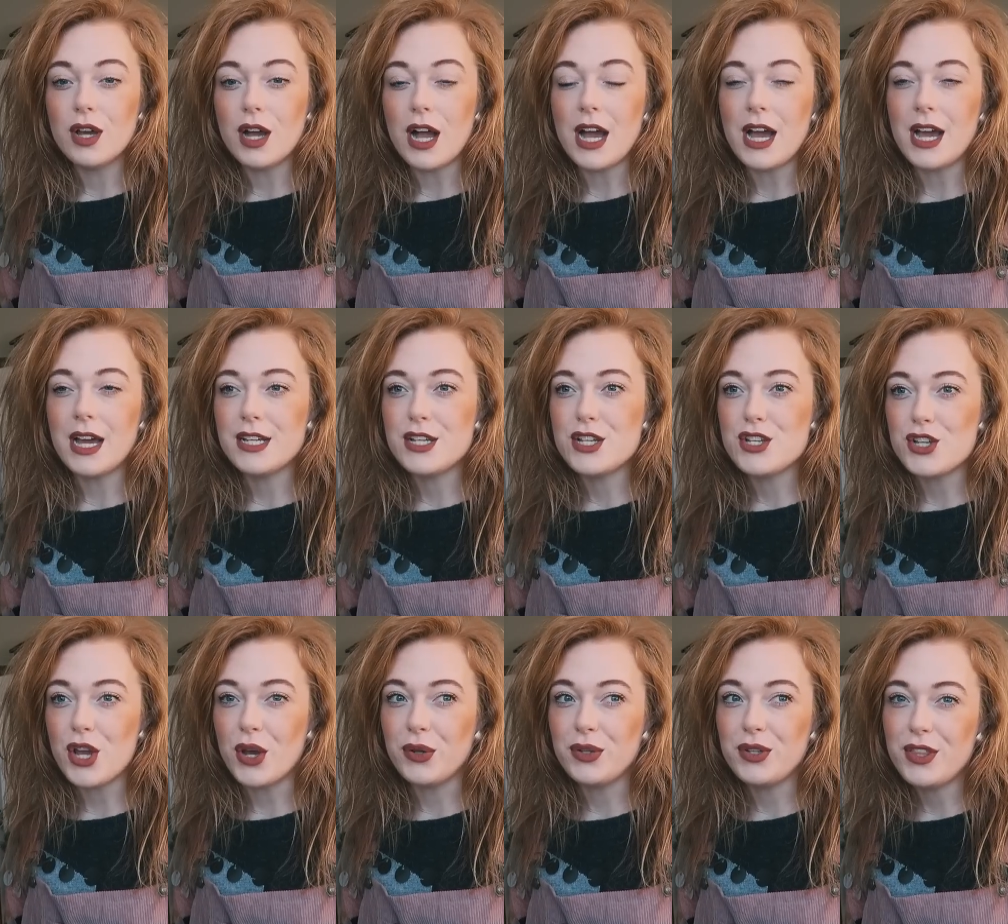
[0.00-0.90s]
I
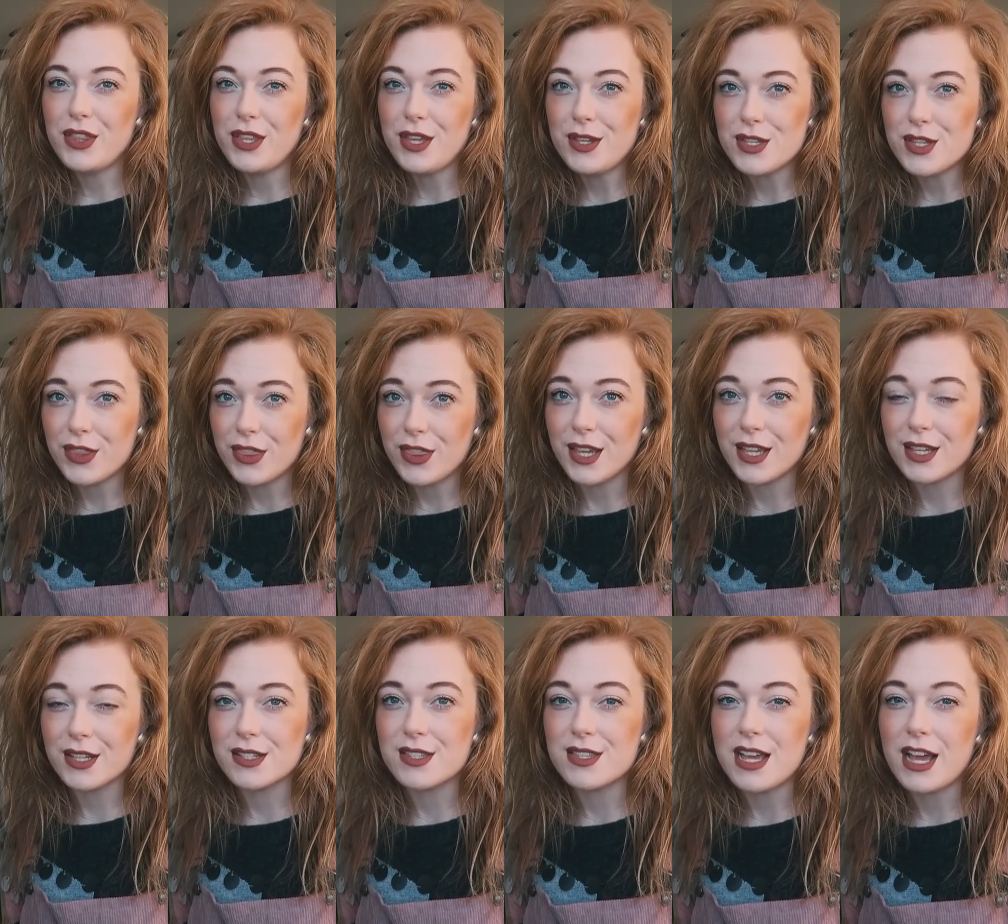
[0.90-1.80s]
showed you these
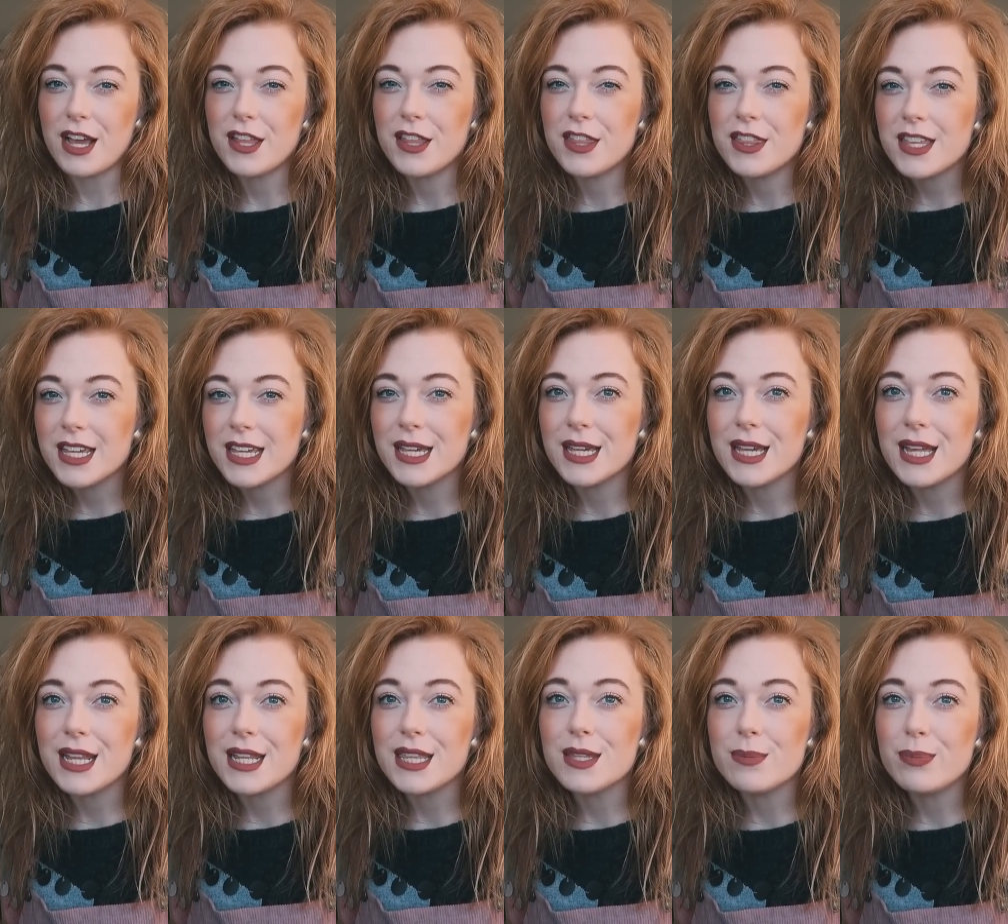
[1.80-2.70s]
things, I
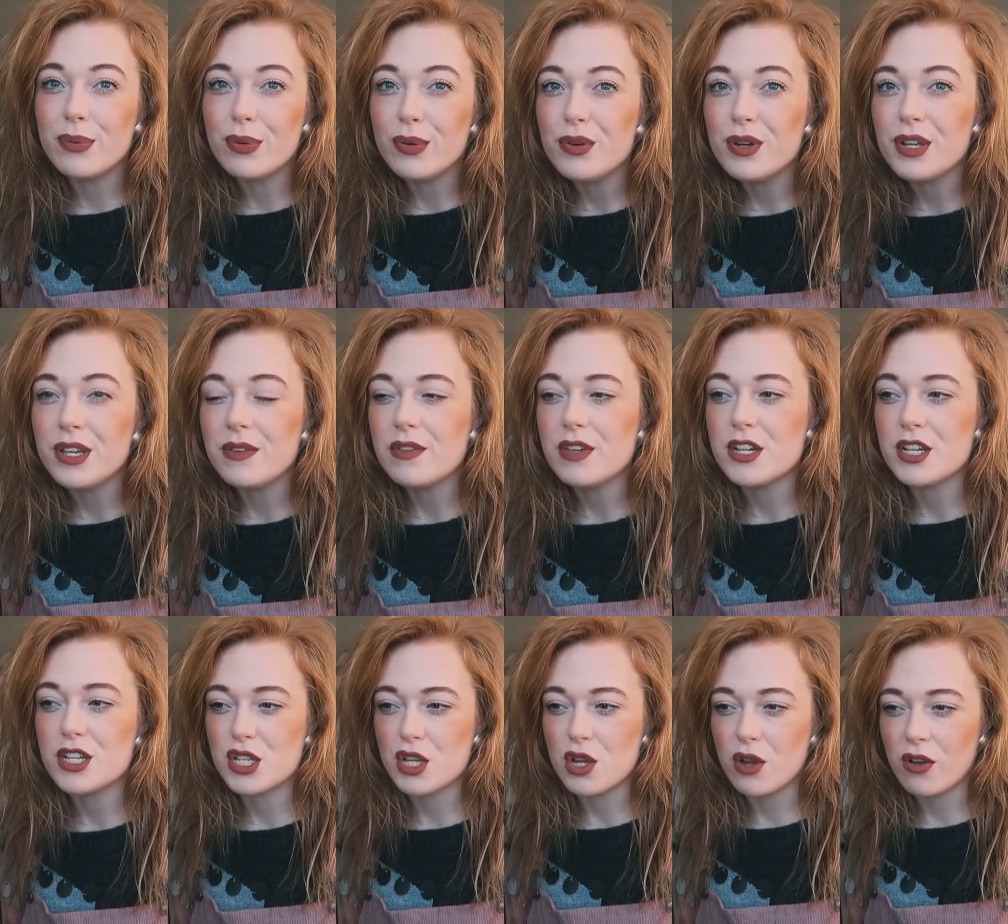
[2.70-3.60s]
think, in the
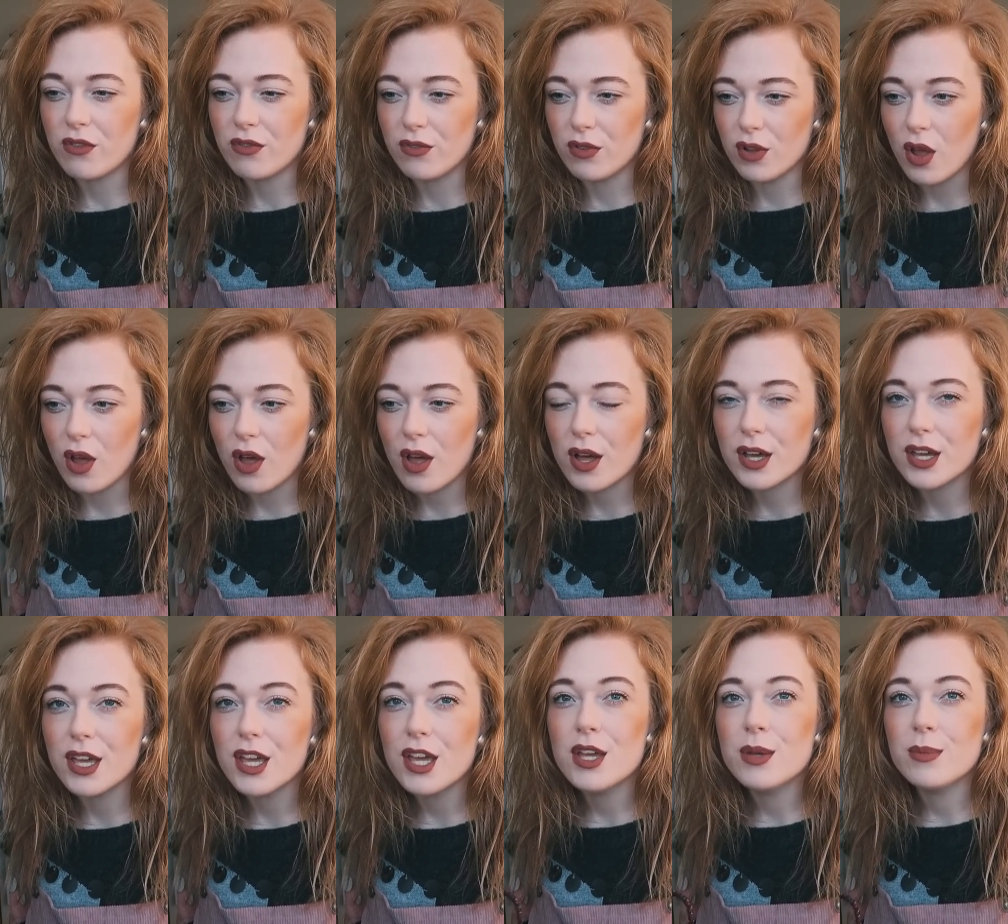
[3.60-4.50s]
previous vlog,
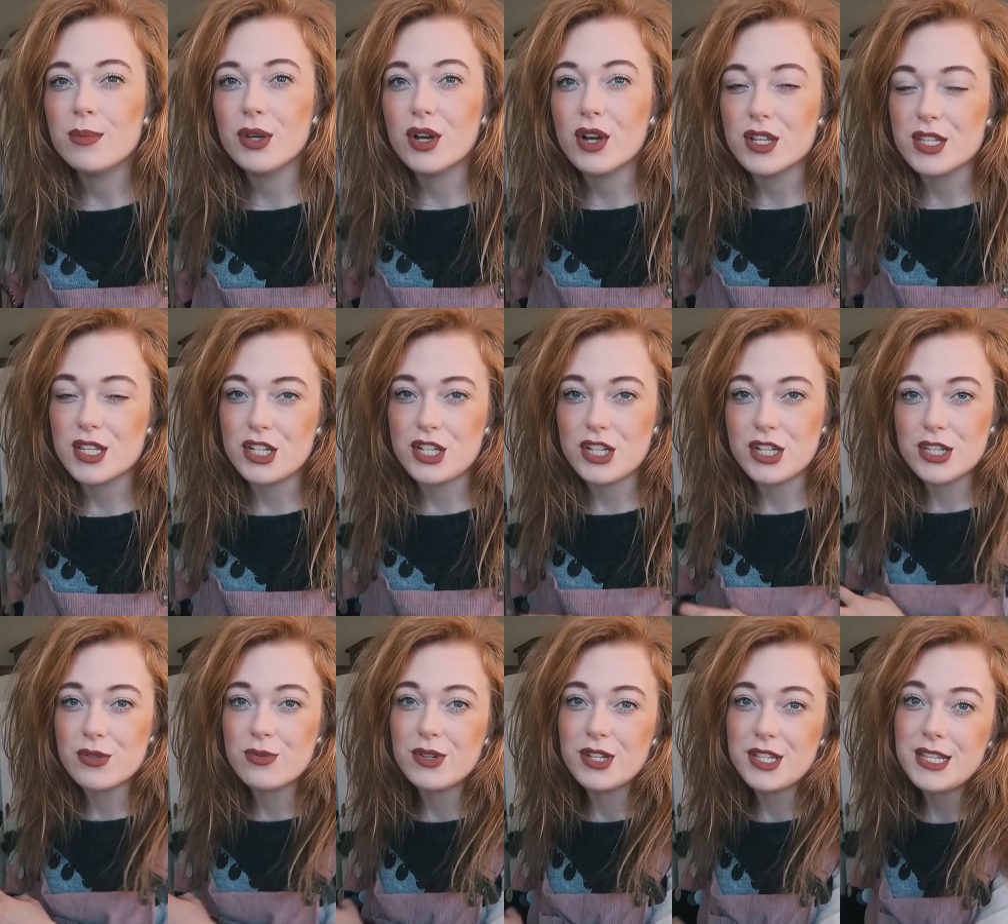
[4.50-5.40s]
because I
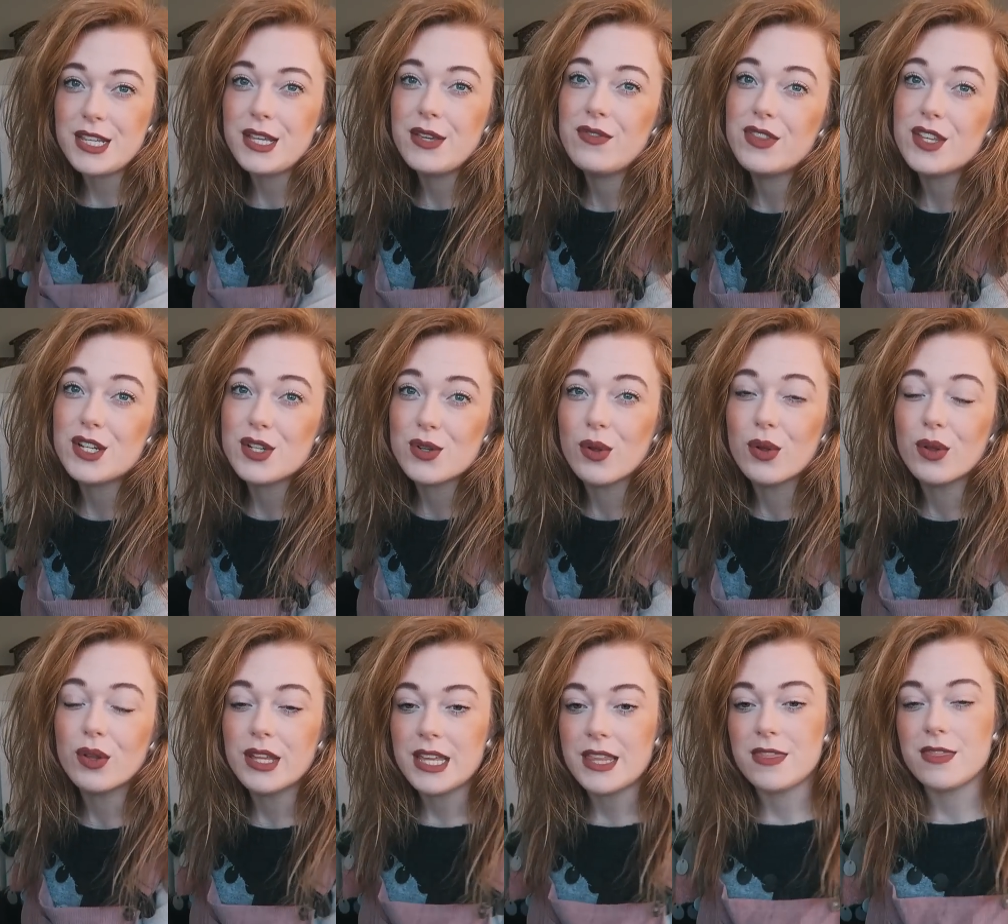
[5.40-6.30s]
just received it
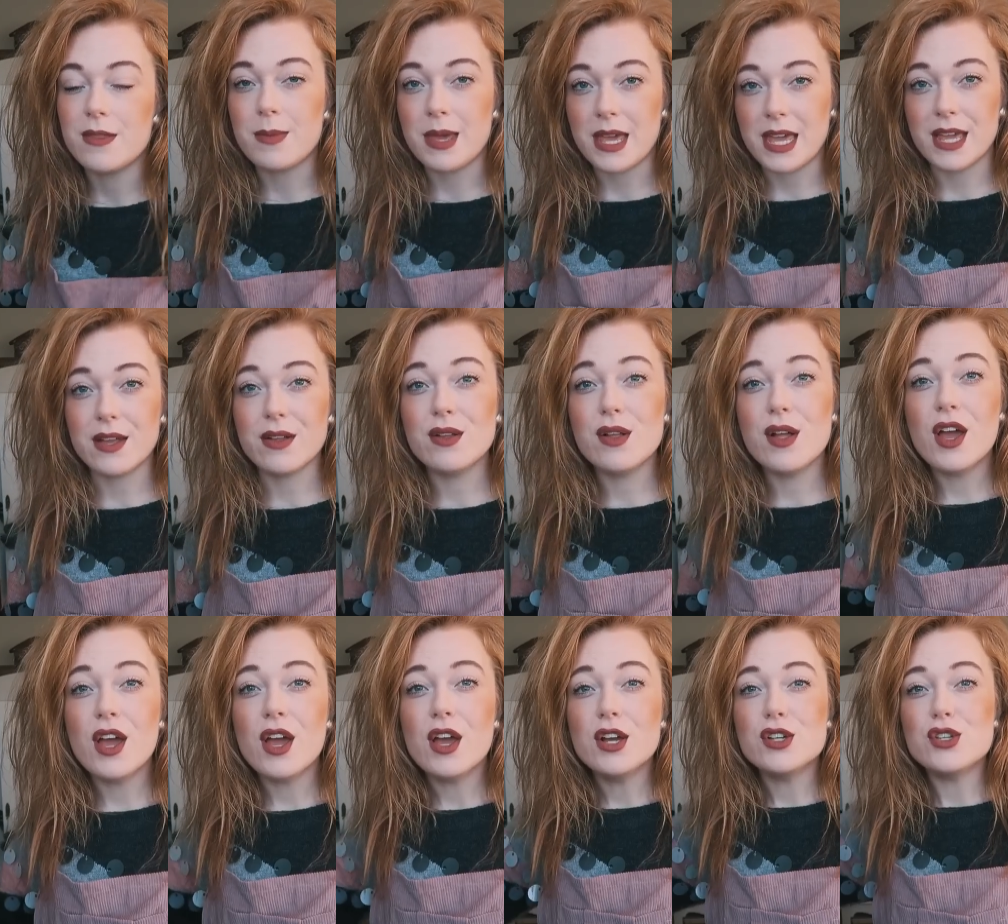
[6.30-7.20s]
all in the mail.
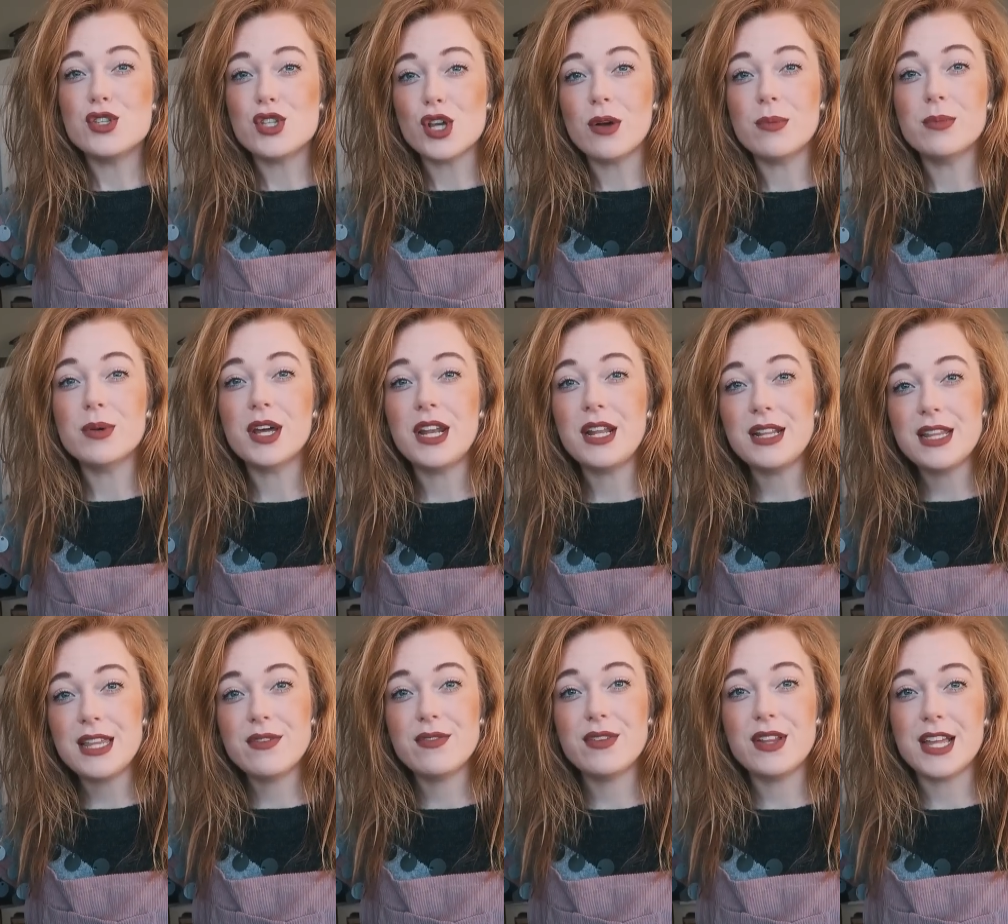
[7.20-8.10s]
So I'm gonna
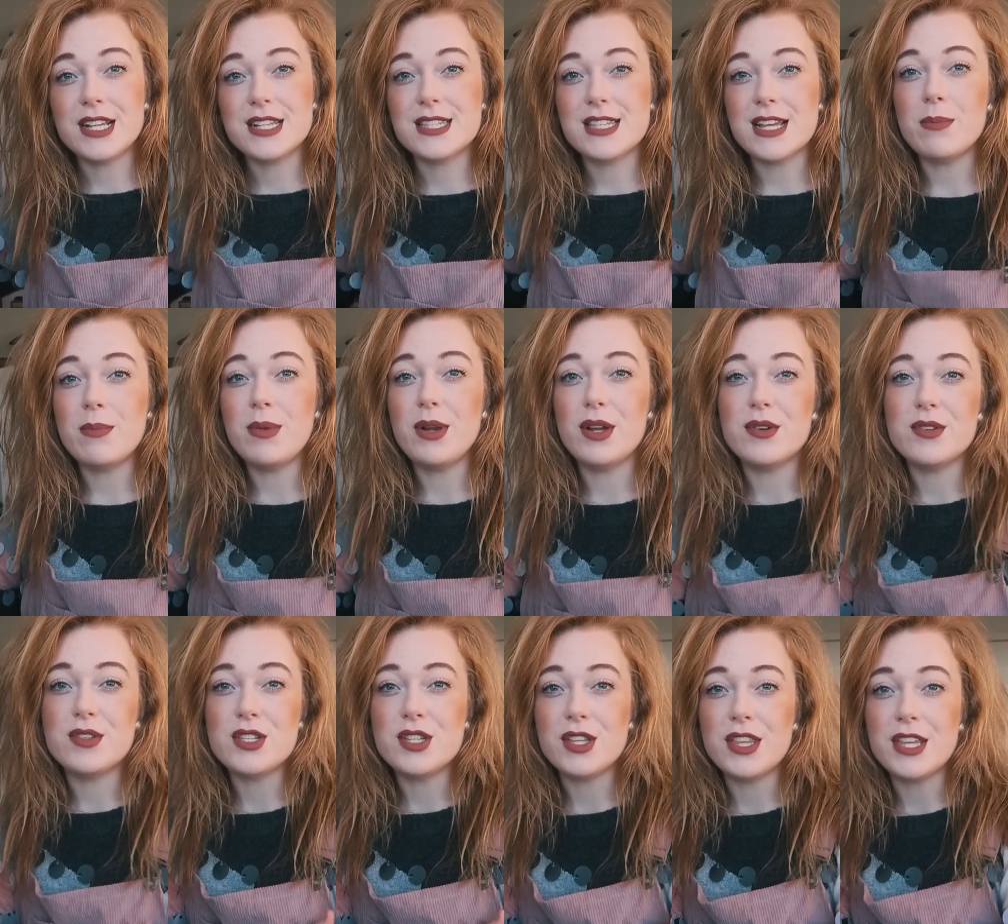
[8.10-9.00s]
leave links down below
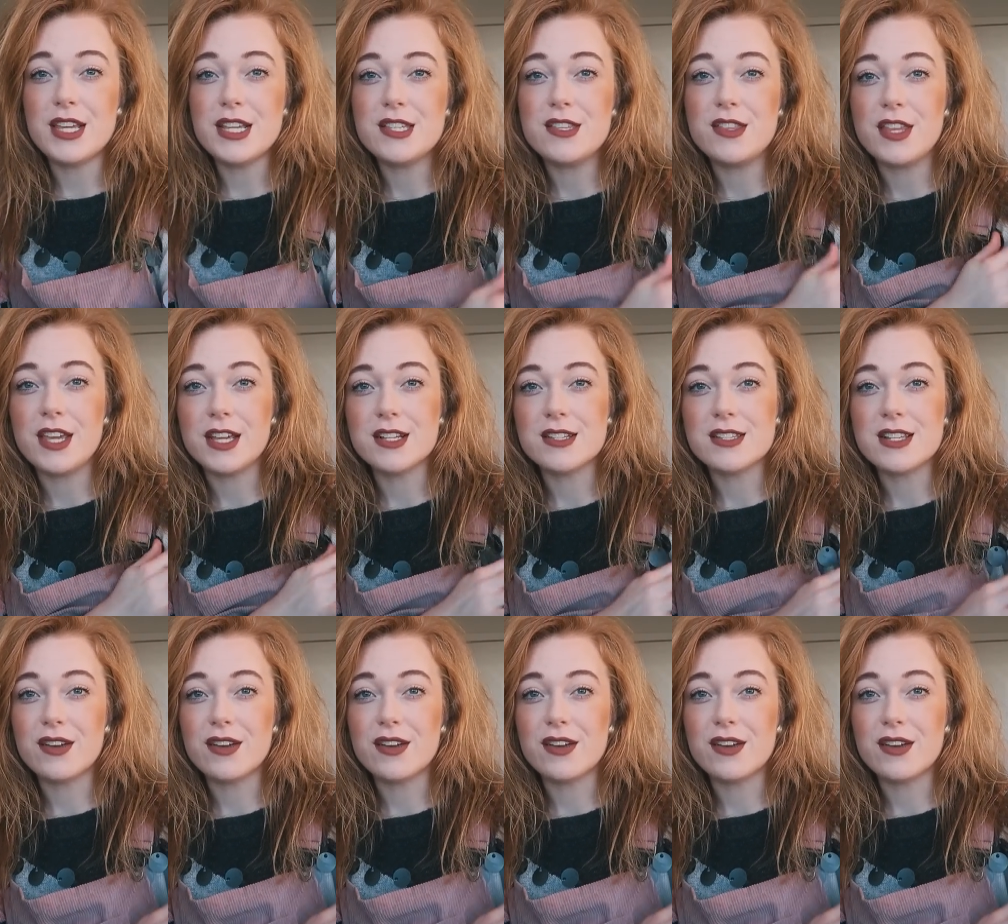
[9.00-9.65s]
to these things.